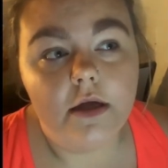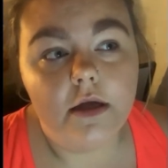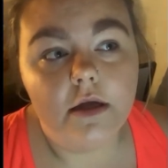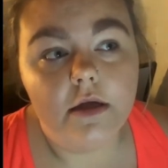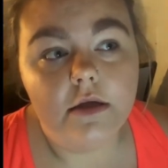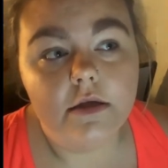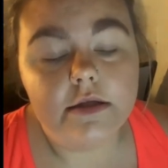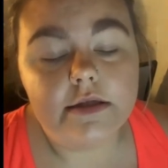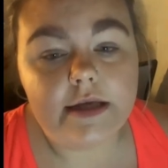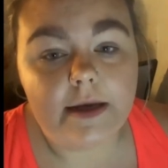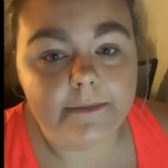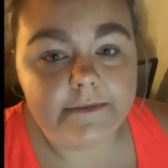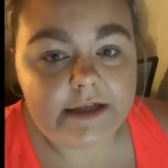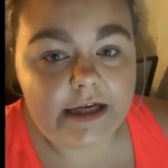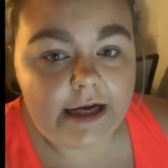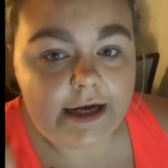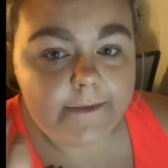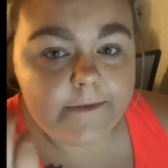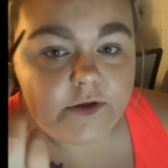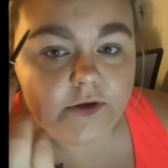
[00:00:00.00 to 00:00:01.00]

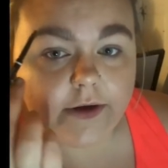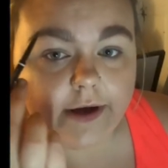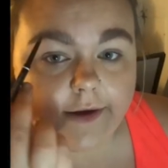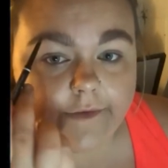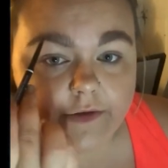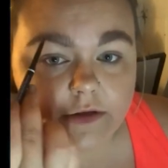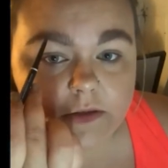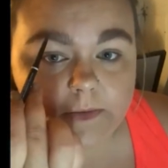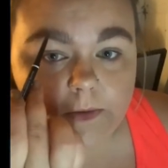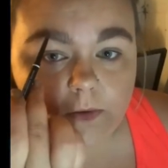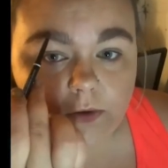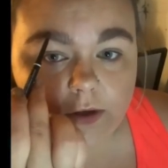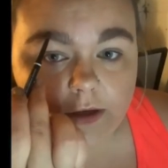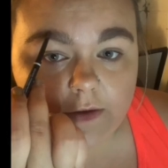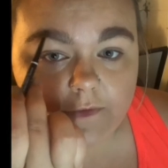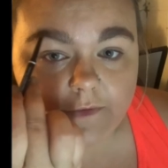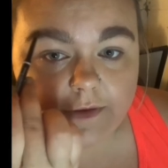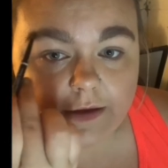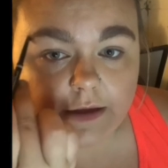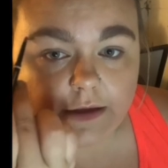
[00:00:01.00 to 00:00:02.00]
sometimes you have a spooky
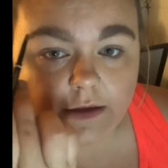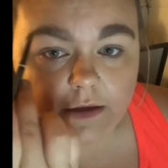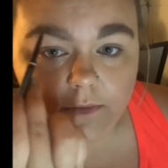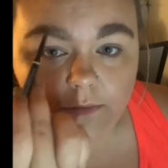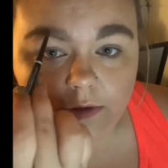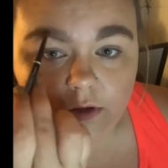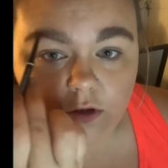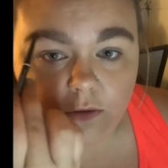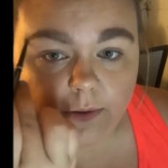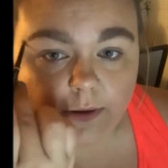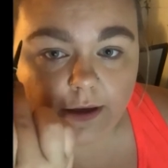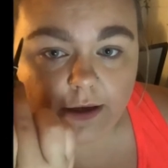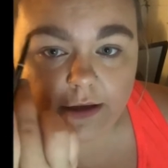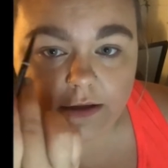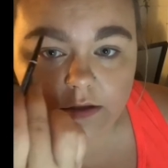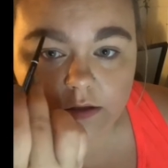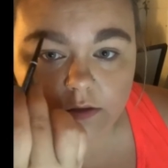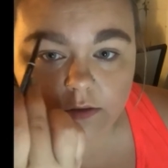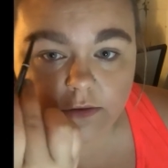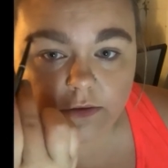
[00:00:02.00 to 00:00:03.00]
feeling when you
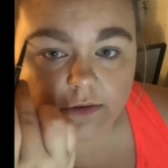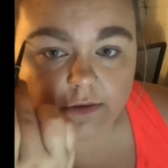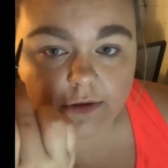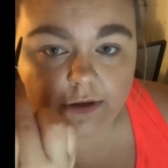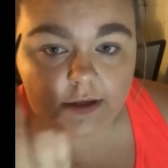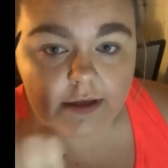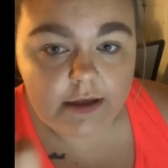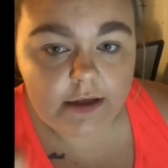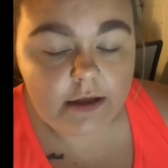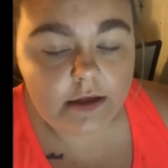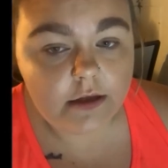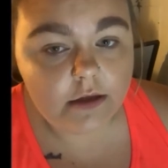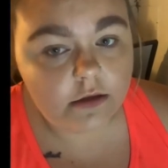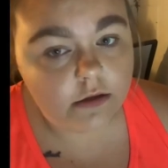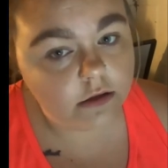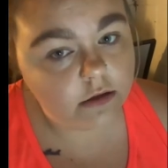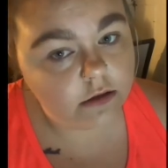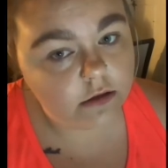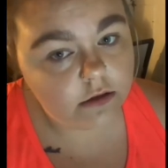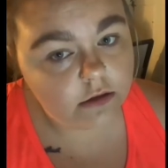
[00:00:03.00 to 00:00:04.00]
pass through the
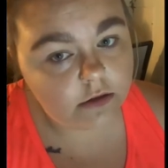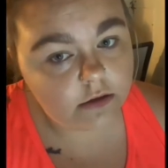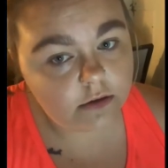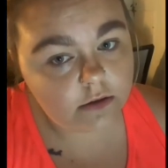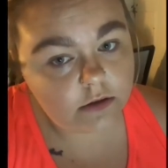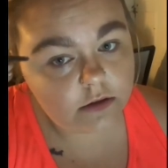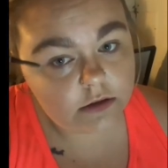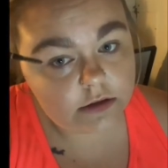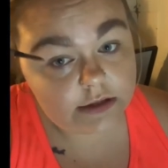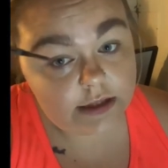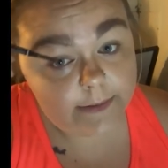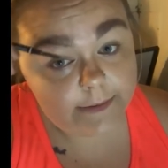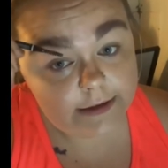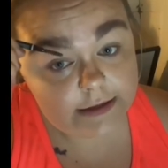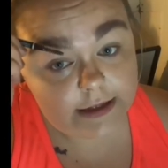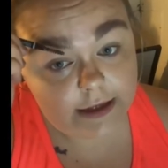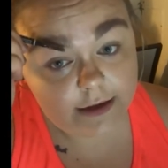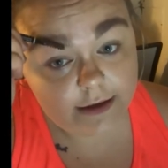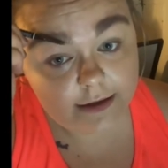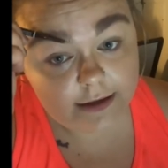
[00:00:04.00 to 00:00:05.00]

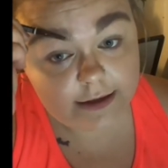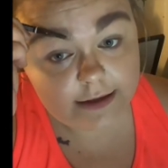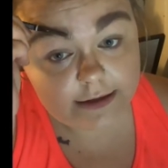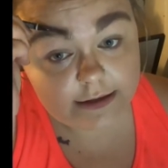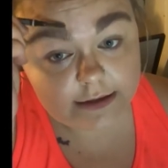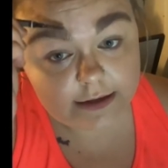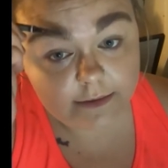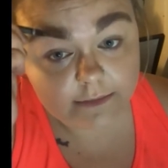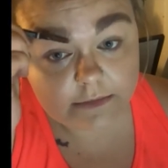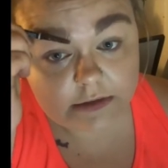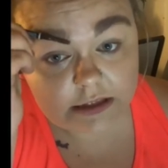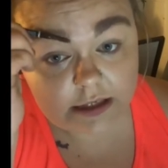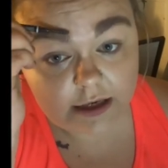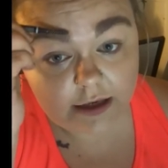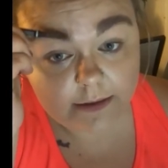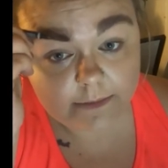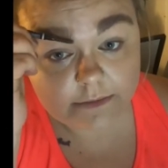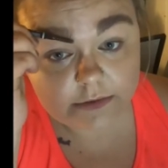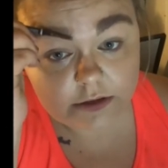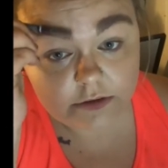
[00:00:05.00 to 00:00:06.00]
cemeteries.
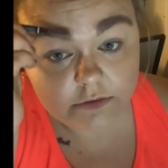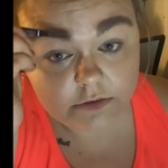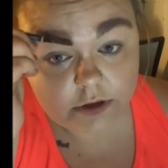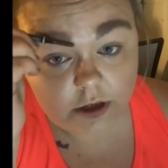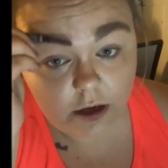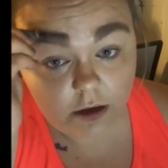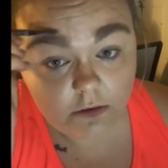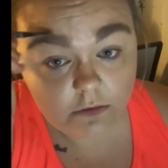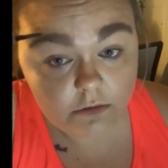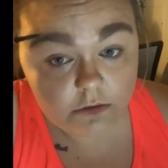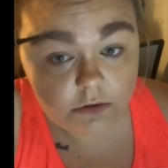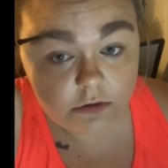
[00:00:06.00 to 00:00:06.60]
Sometimes you don't.